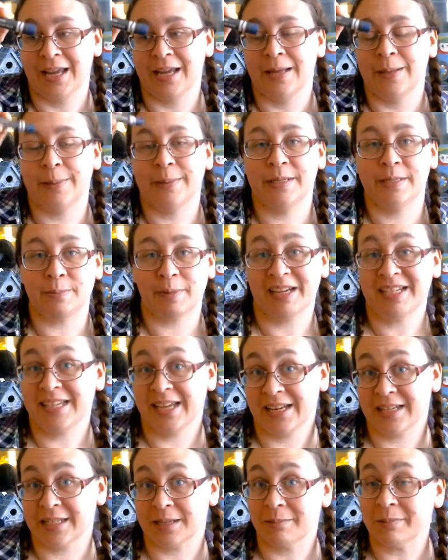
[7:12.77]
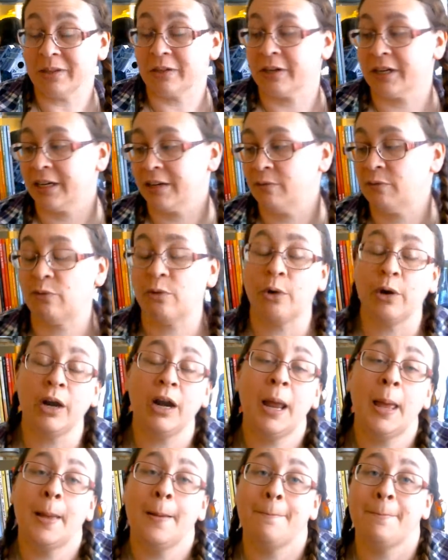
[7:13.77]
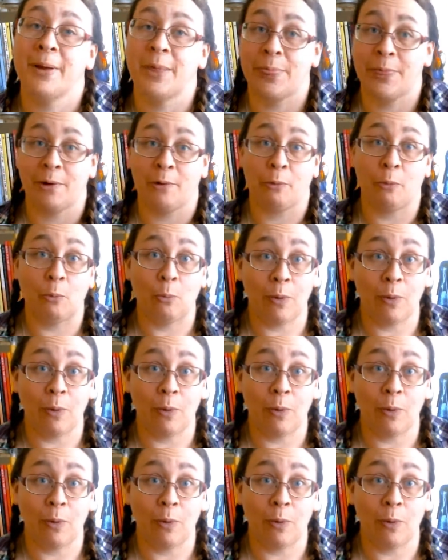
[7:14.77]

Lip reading: These might take some looking for, but they're